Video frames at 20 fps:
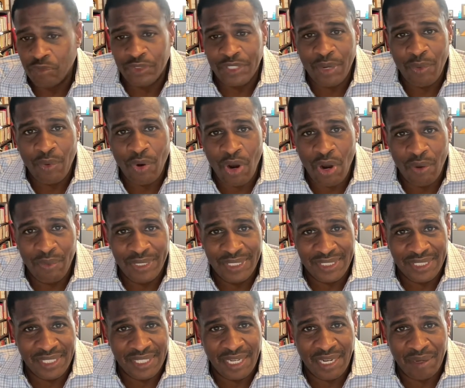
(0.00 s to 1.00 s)
They were
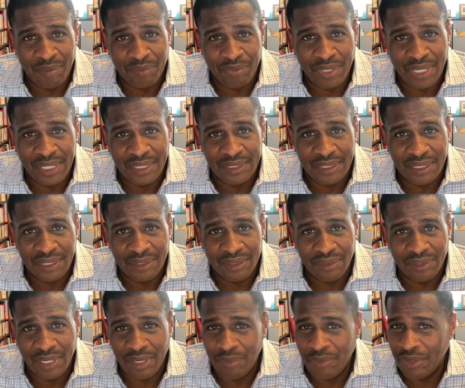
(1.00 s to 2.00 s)
always a
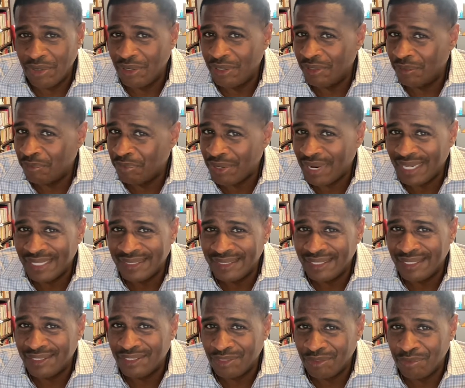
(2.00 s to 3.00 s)
non-processor. They weren't a
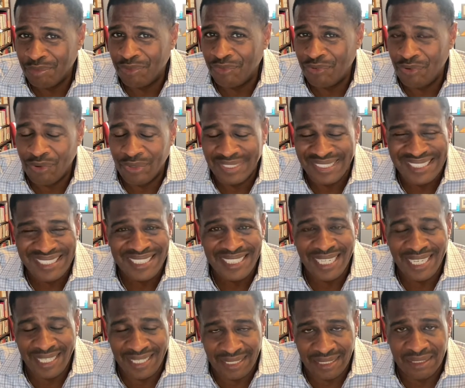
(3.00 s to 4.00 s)
processor before and
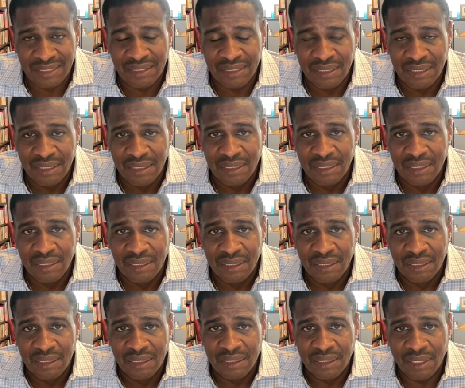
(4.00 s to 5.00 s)
changed.
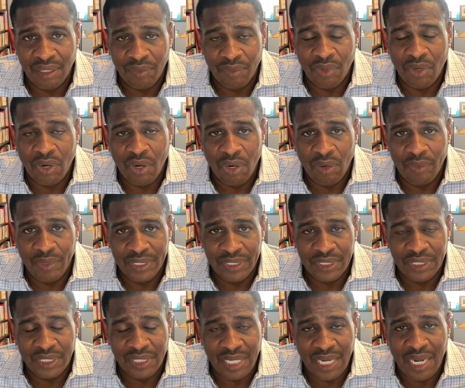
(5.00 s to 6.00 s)
They were
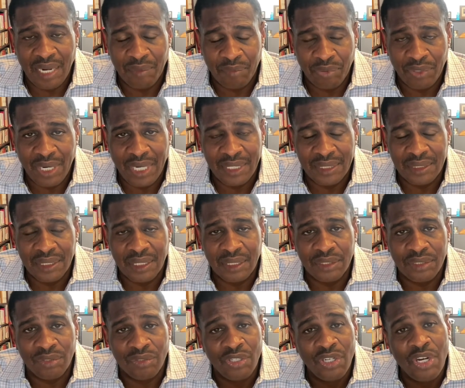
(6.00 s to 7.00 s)
always a
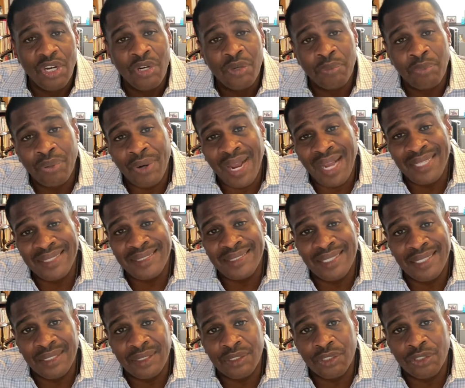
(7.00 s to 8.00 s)
non-processor.
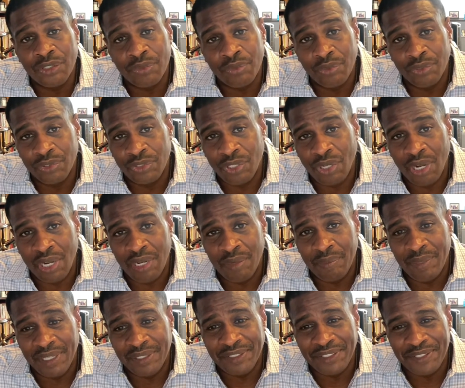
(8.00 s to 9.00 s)
Processors will talk
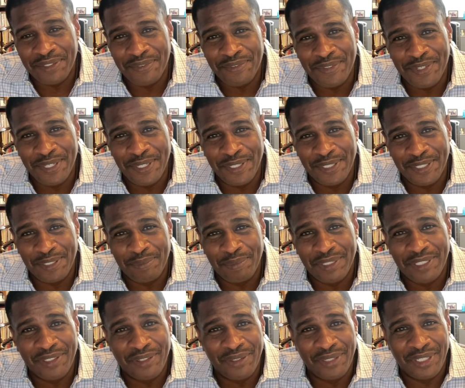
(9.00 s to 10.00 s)
about their feelings,
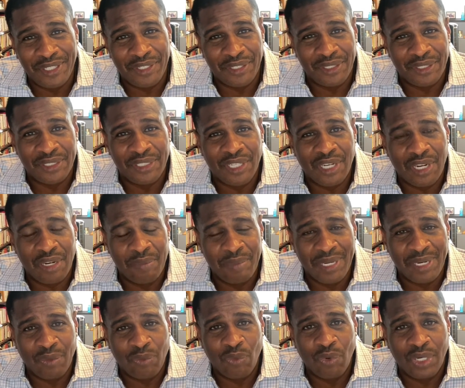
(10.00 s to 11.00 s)
but they're only going to talk
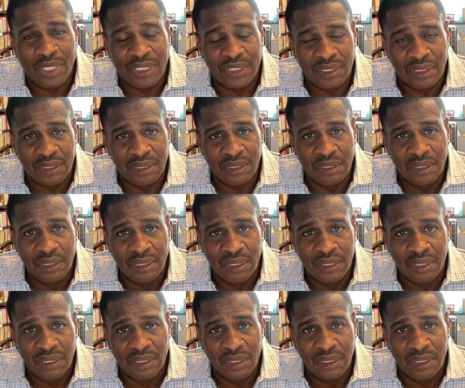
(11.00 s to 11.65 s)
about them once.